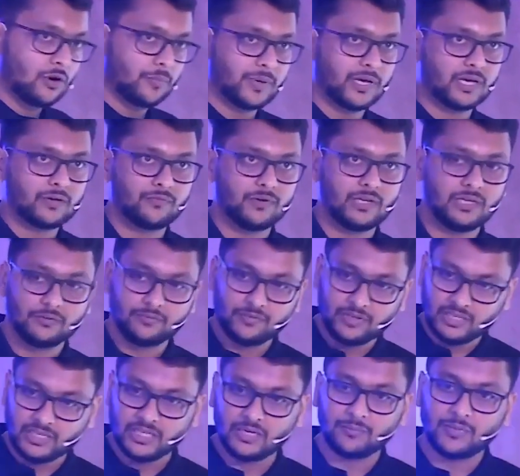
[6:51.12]
topic, we'll
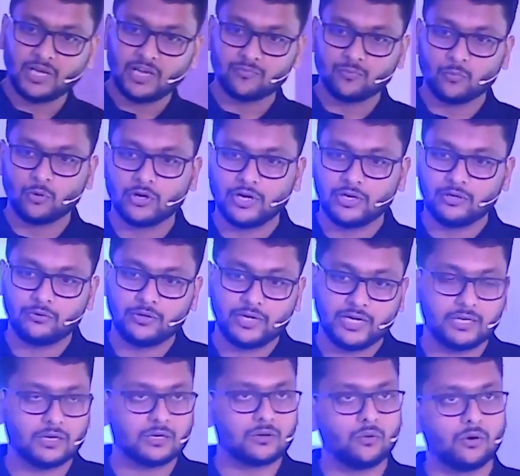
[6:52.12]
deep dive more into
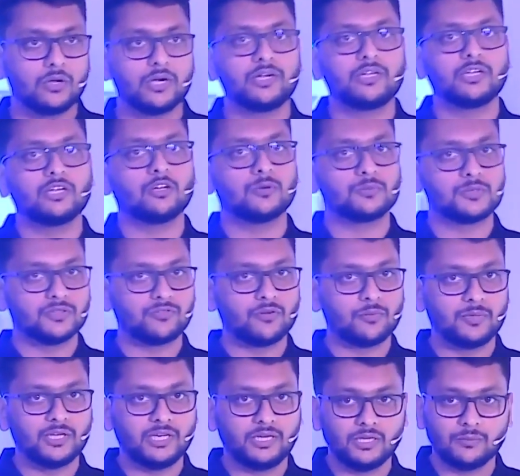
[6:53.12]
data quality and
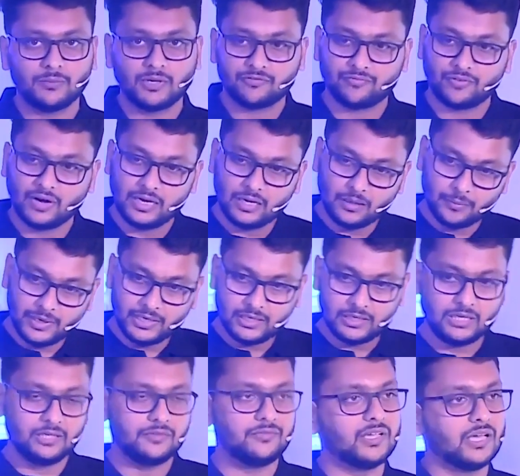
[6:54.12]
observability, but
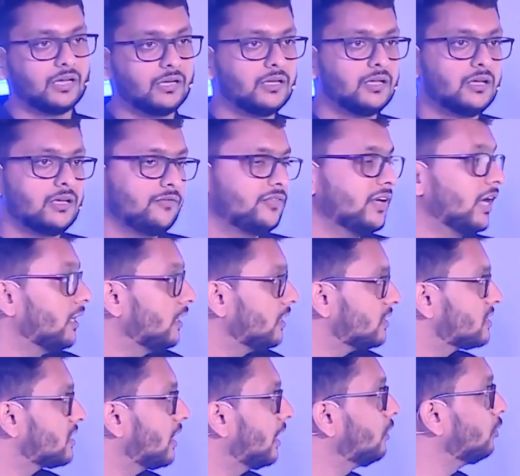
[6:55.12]
fundamentally we
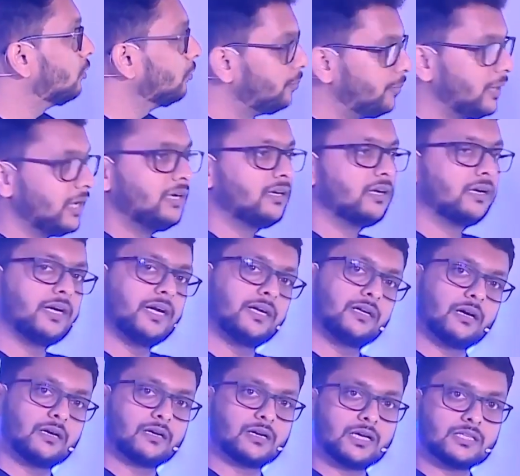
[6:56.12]
understand to build the
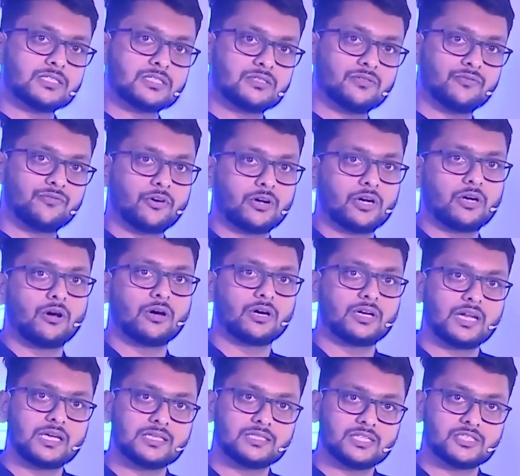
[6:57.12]
data trust for an
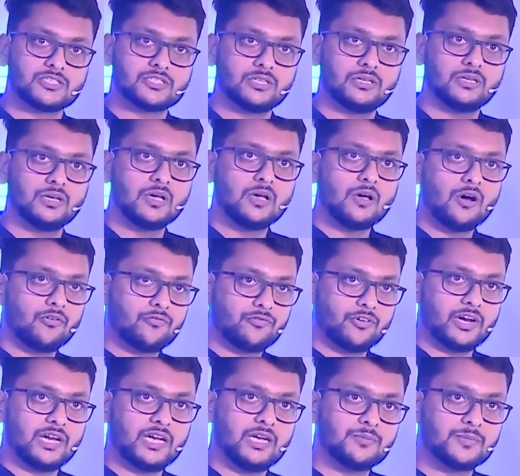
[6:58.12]
organization or
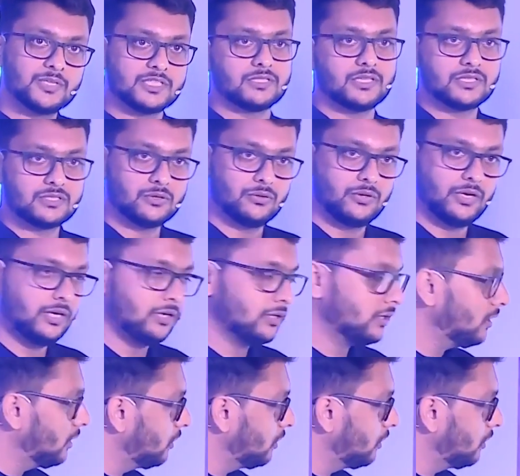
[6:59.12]
for any business unit,